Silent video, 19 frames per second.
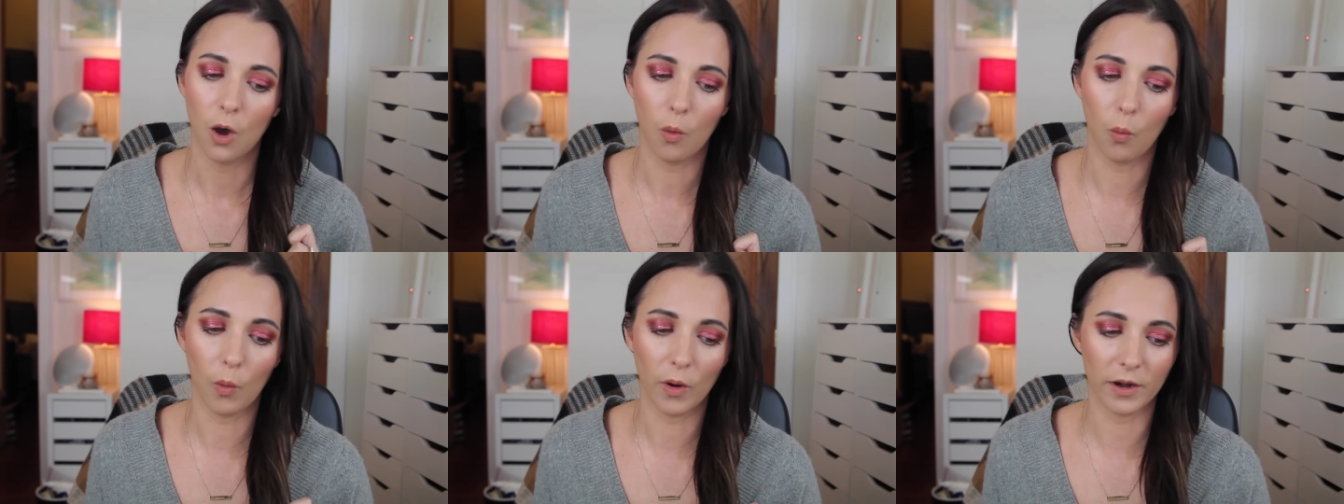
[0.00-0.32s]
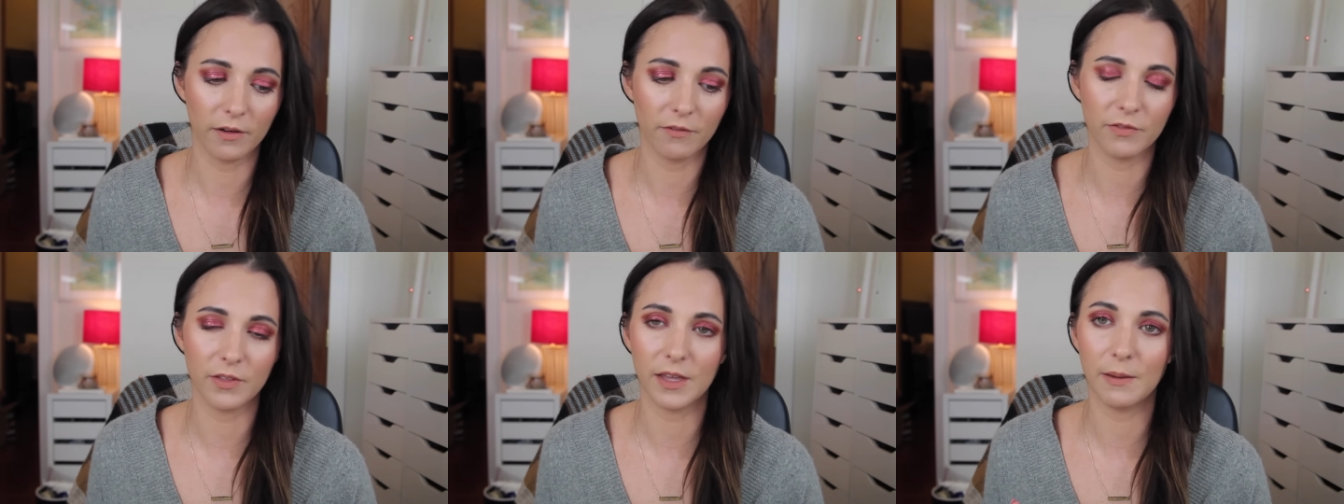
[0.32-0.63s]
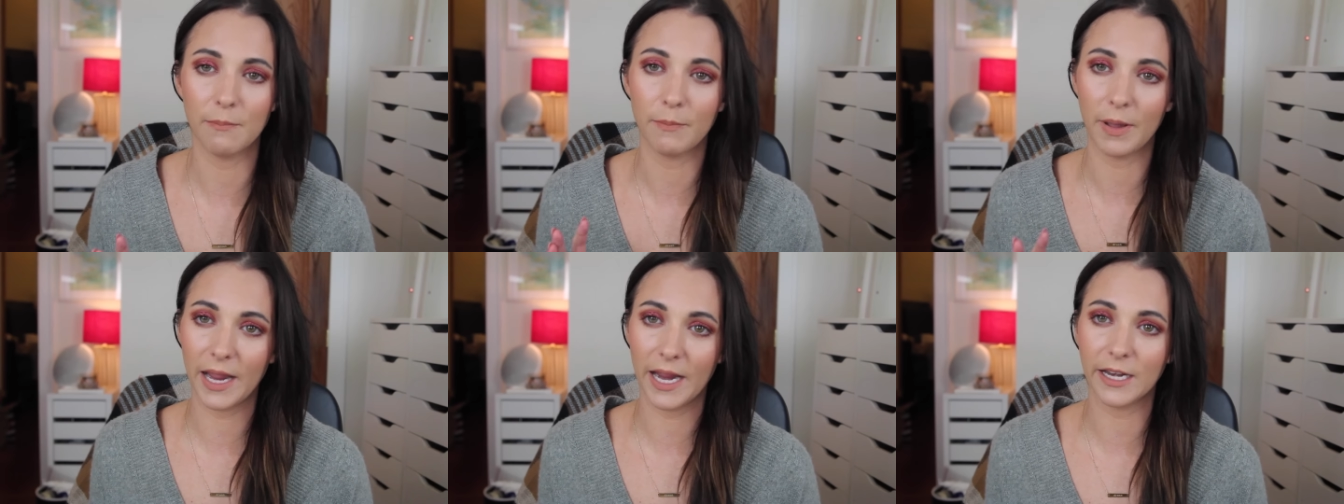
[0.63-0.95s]
one of
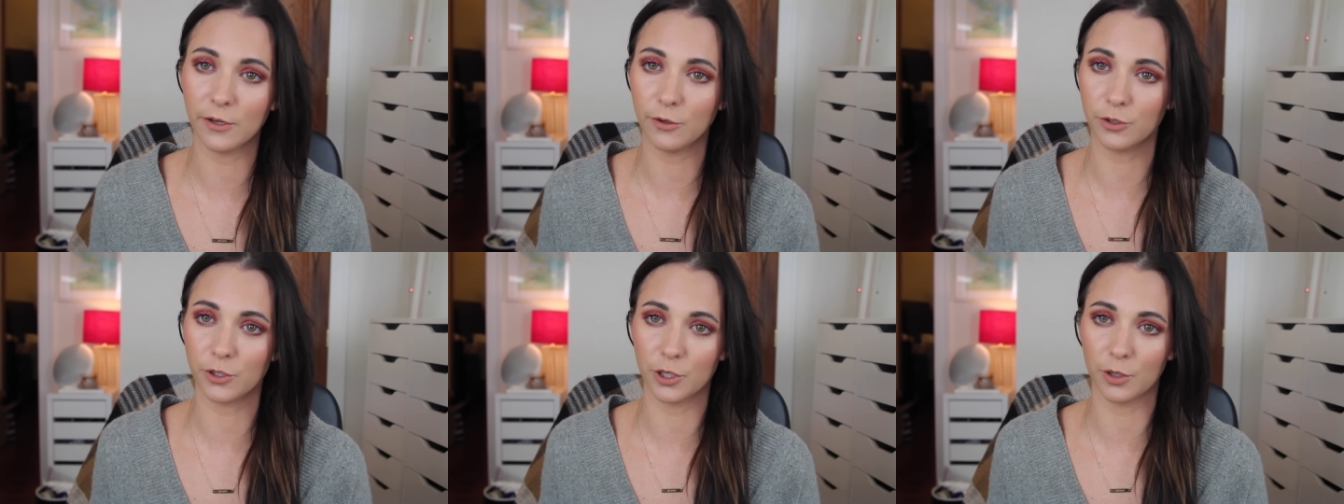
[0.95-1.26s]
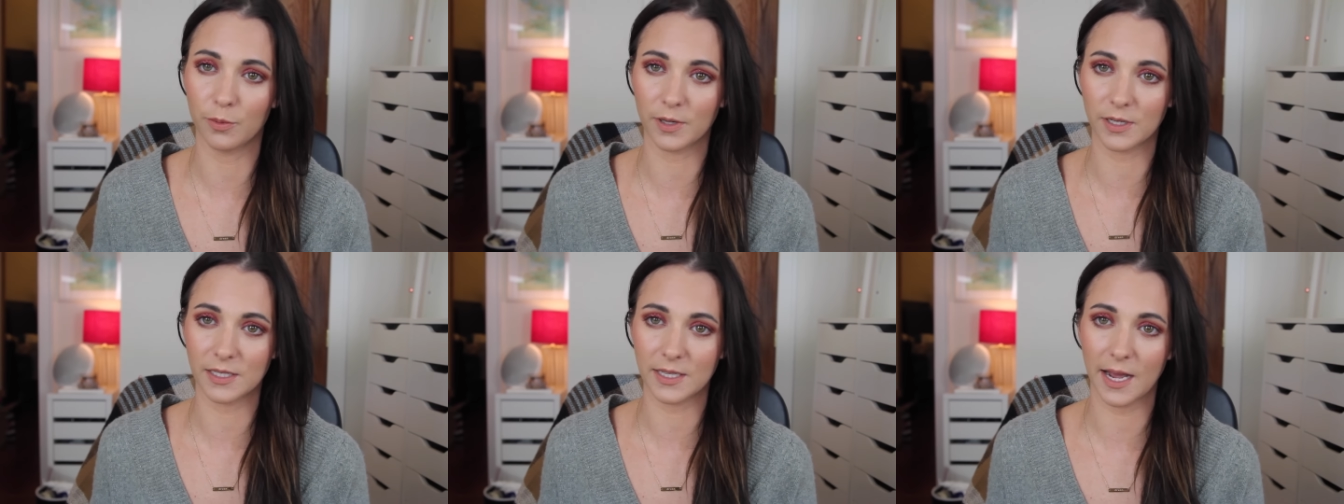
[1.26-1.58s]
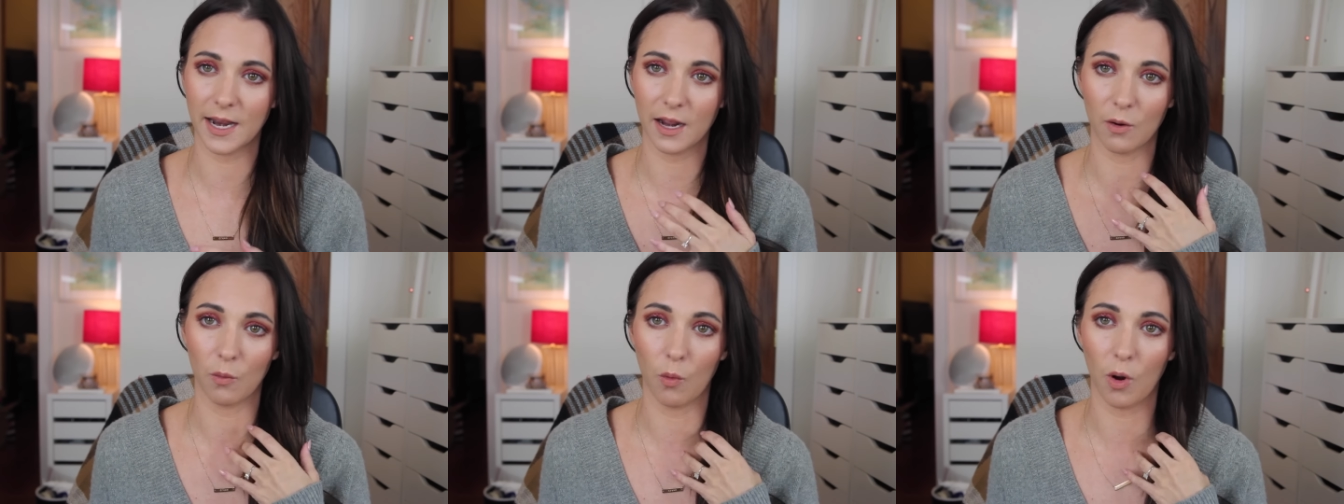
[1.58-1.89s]
the main YouTubers
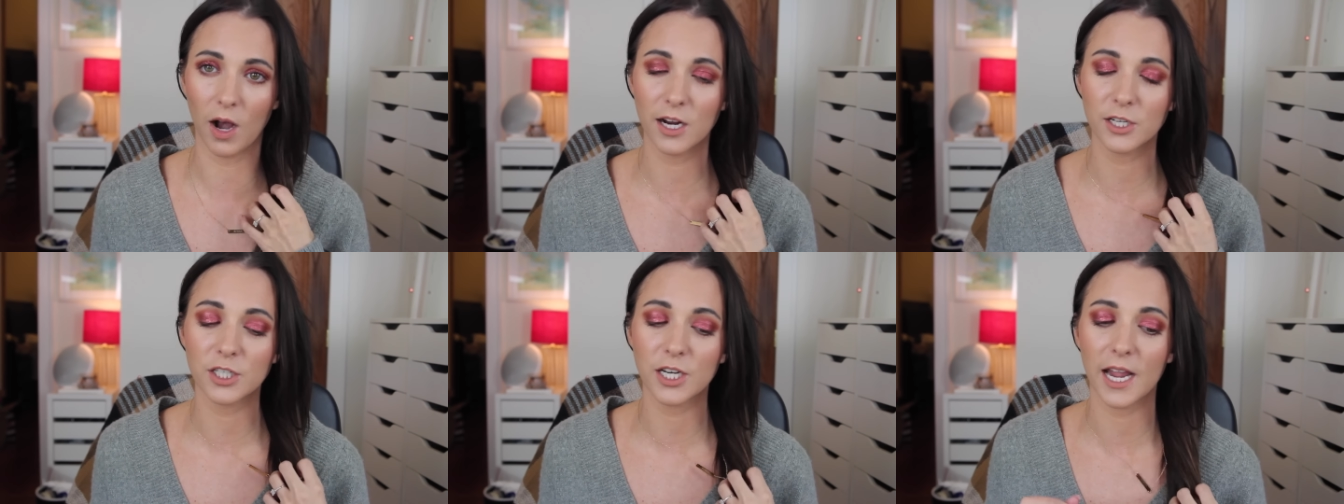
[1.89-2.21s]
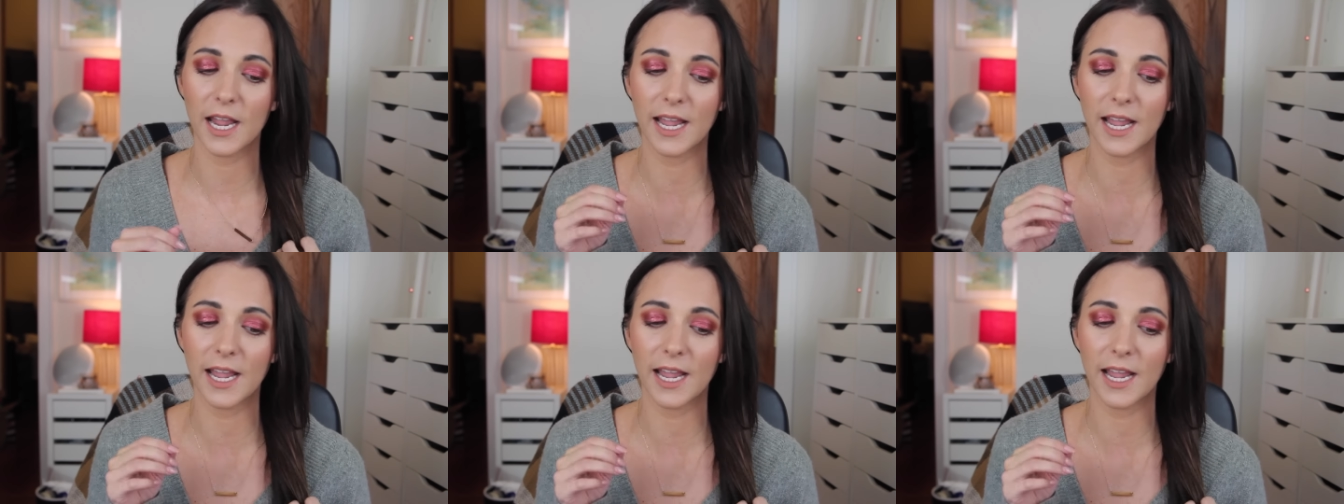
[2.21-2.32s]
that I watch,